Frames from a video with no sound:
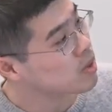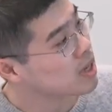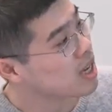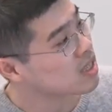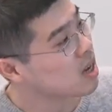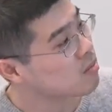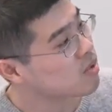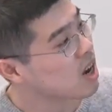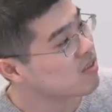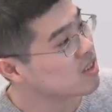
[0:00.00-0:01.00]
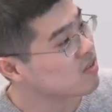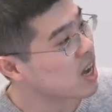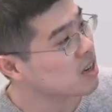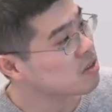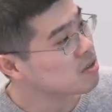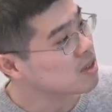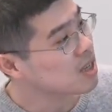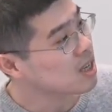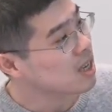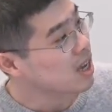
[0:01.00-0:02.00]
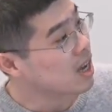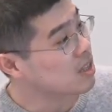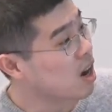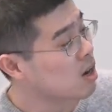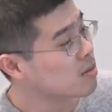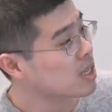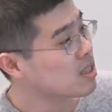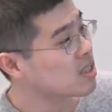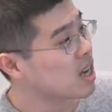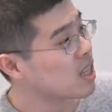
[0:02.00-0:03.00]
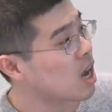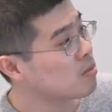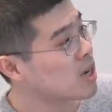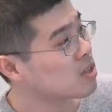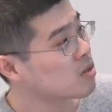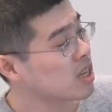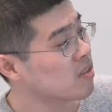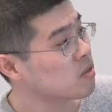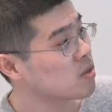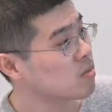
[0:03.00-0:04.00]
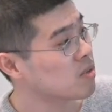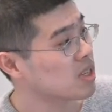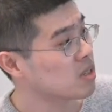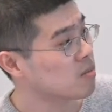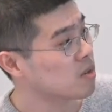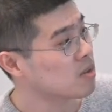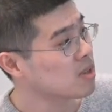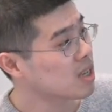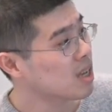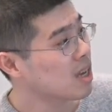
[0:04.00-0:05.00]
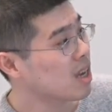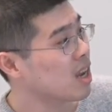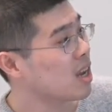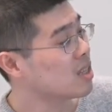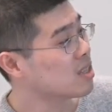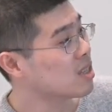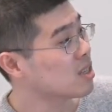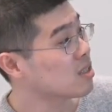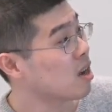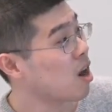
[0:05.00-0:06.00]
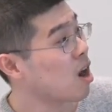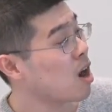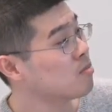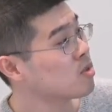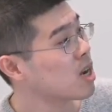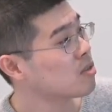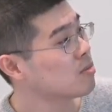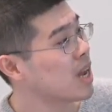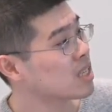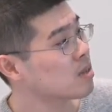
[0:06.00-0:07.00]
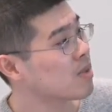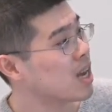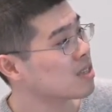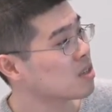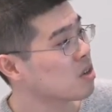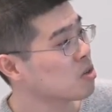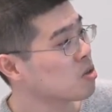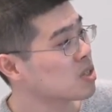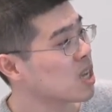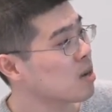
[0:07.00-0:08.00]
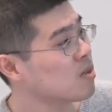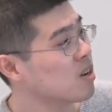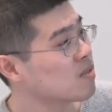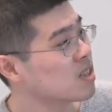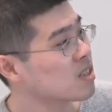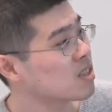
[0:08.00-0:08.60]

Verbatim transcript: get some private value, and the arm can decide how much to give to the principal. And uh, the arm try to maximize the total sum of this